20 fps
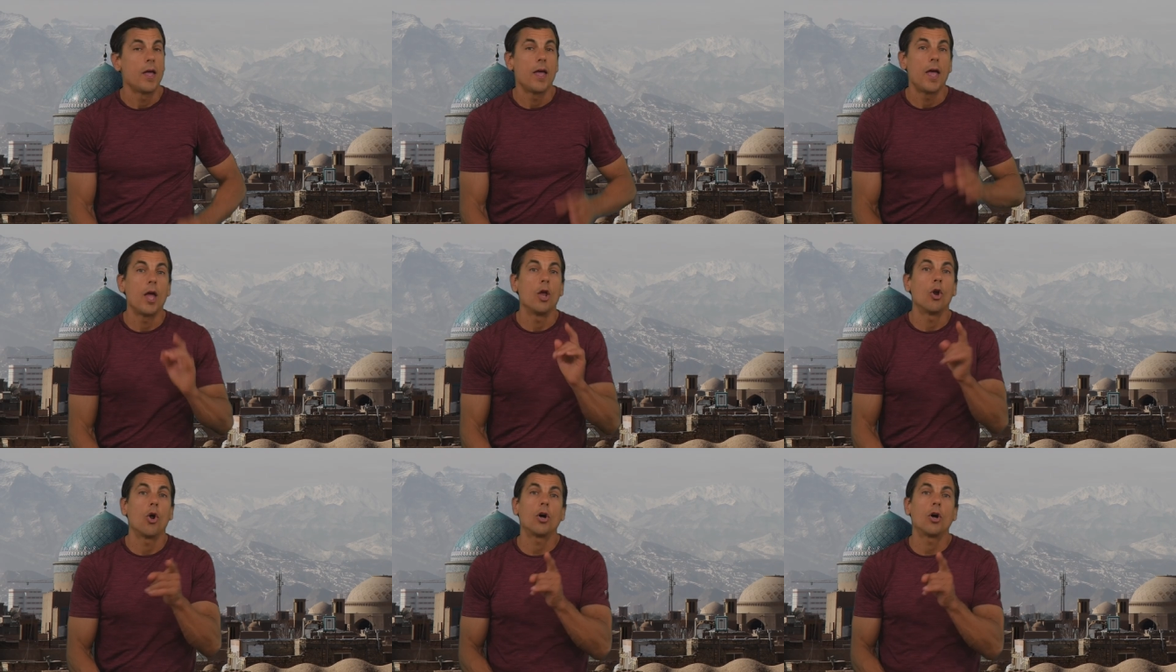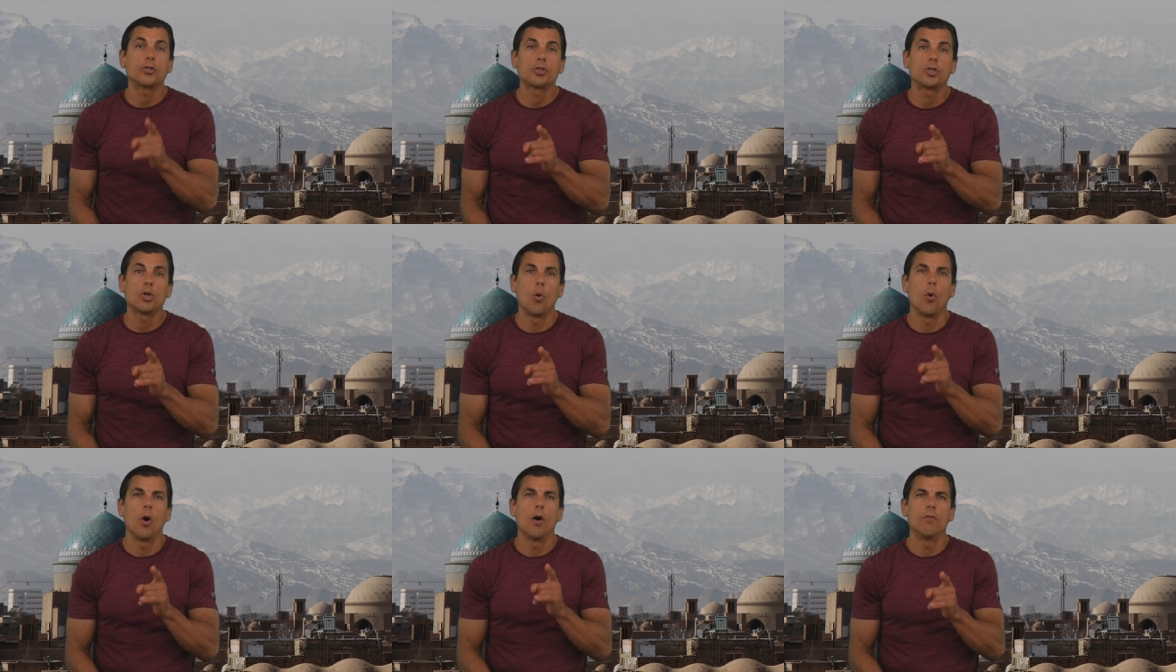And
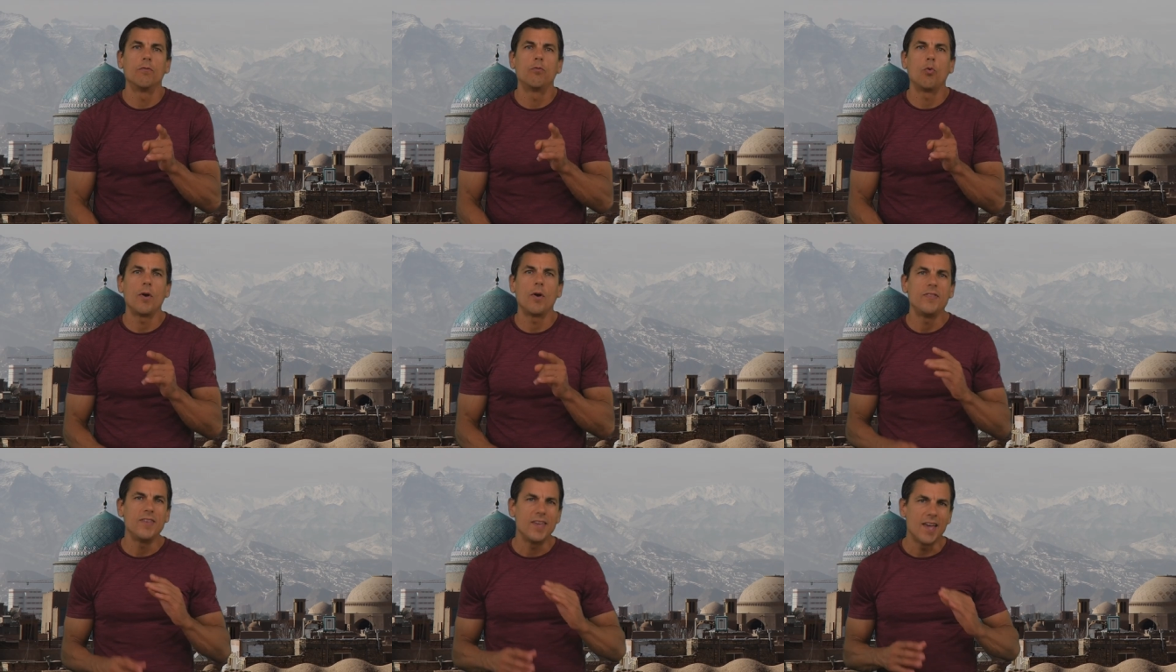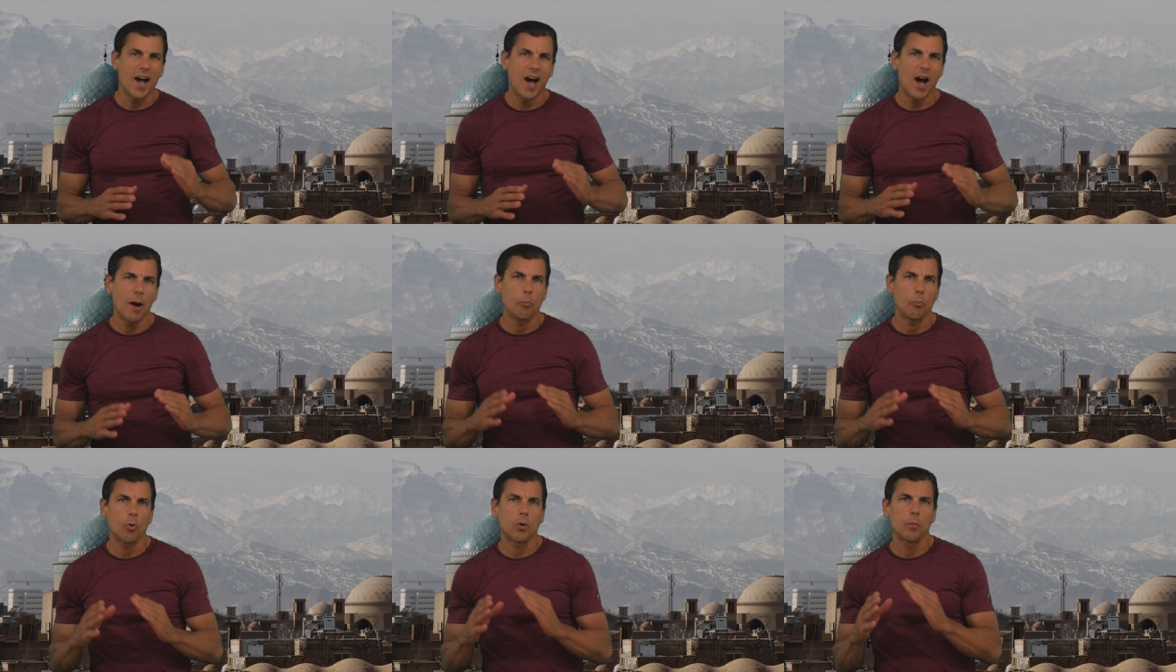also avoid the
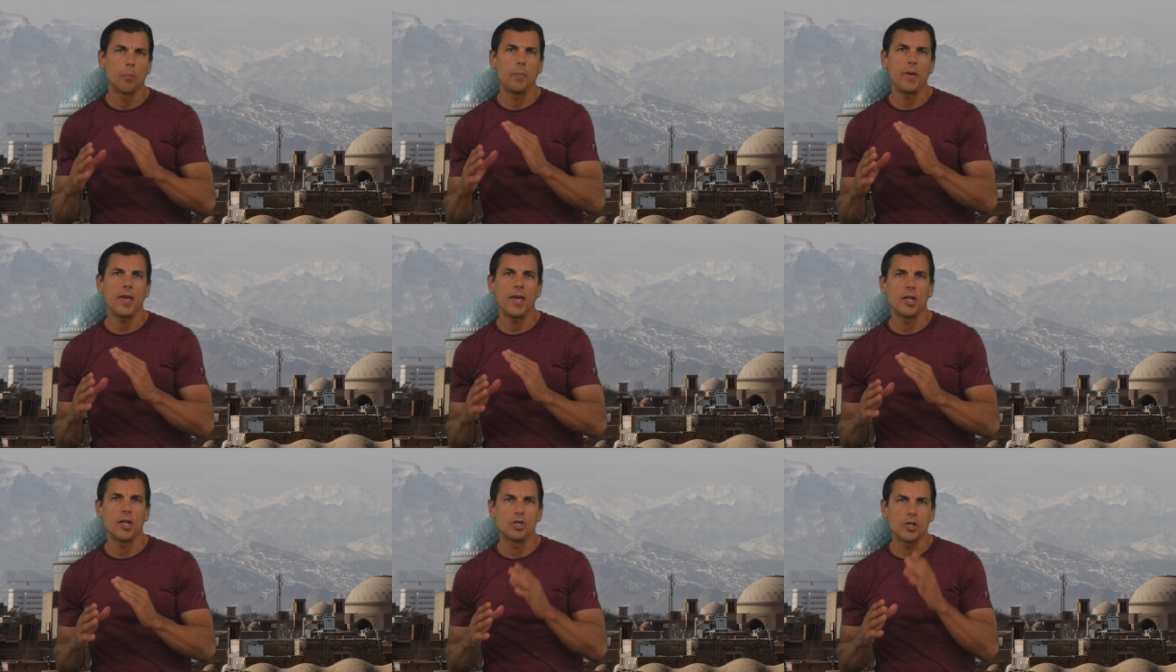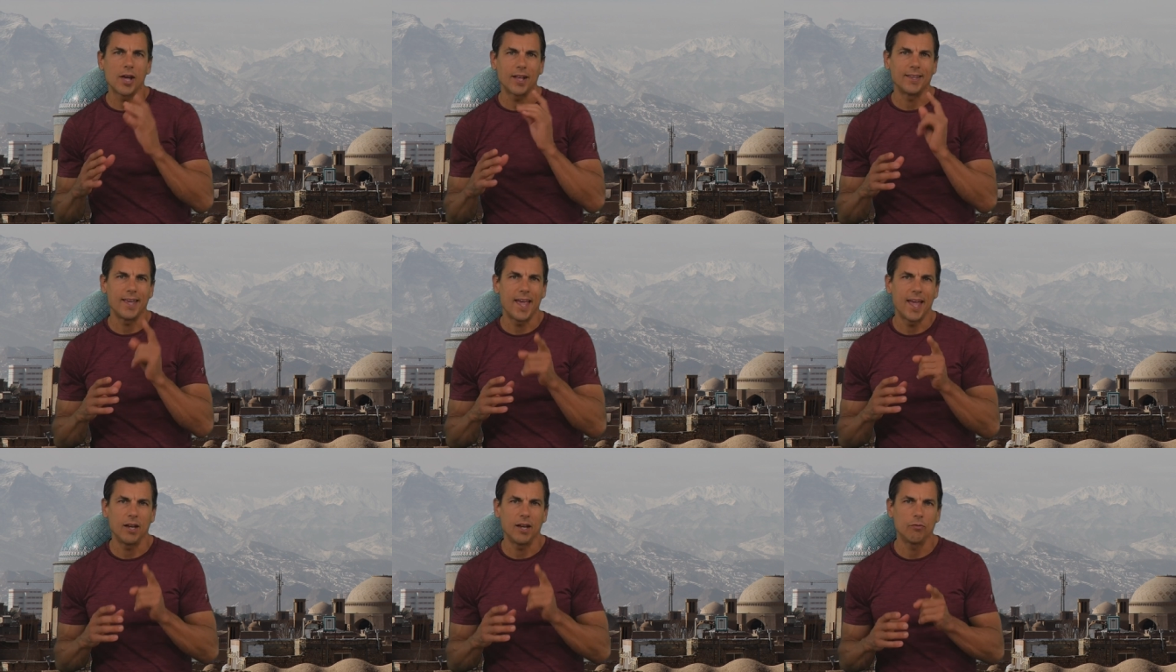upward pitch at
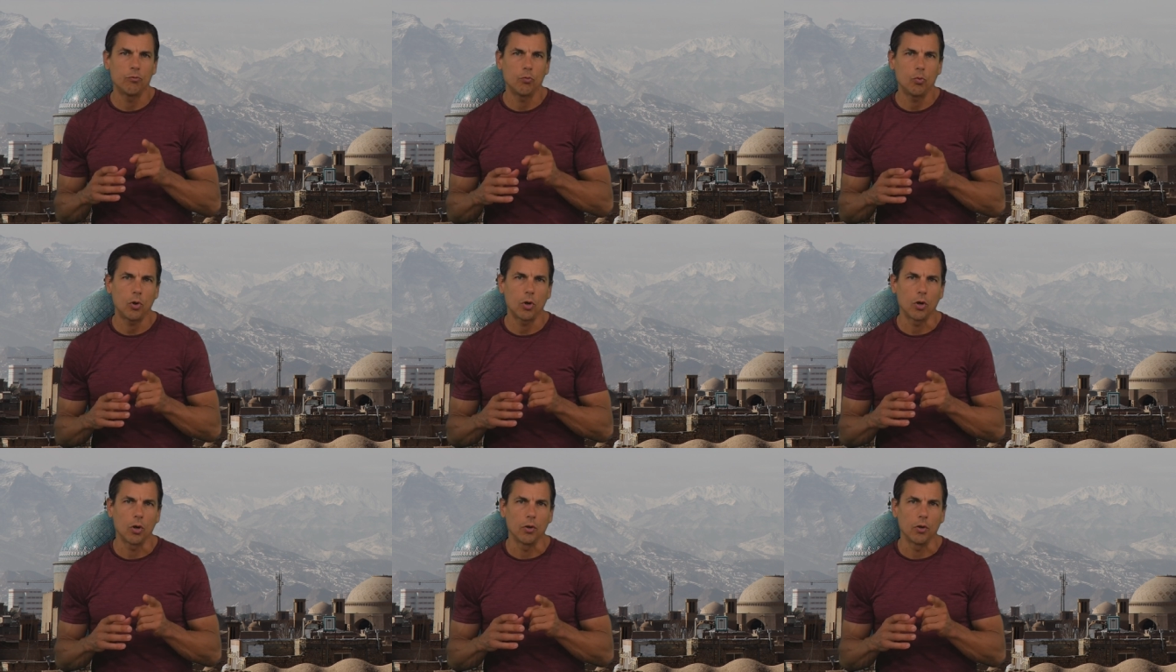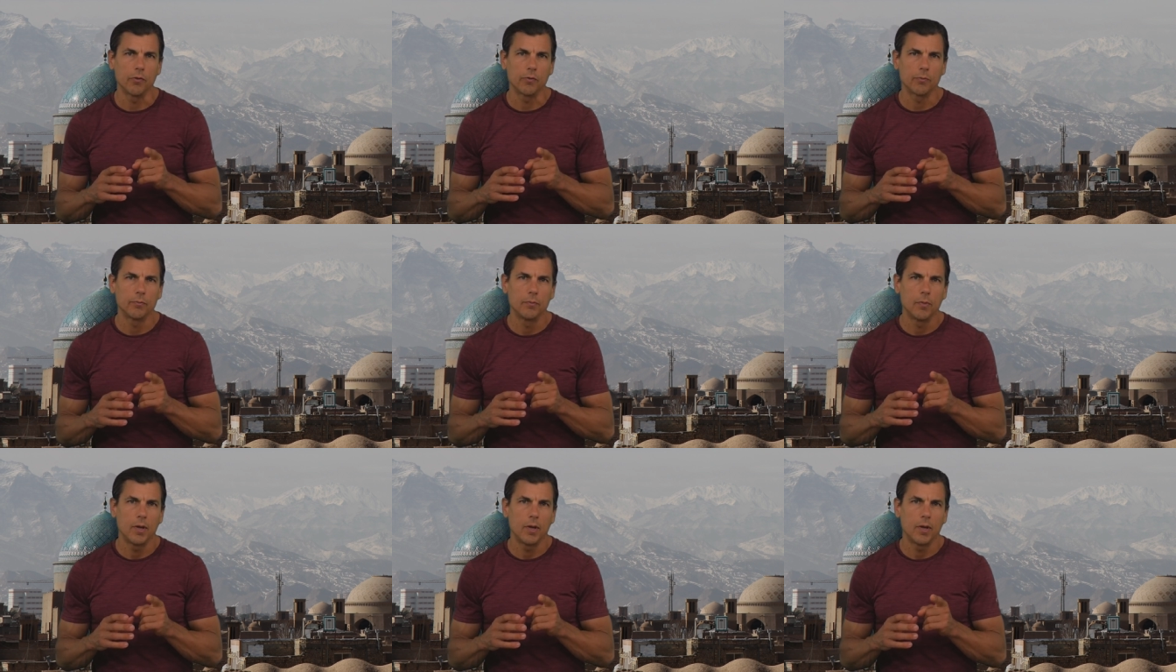the end of words.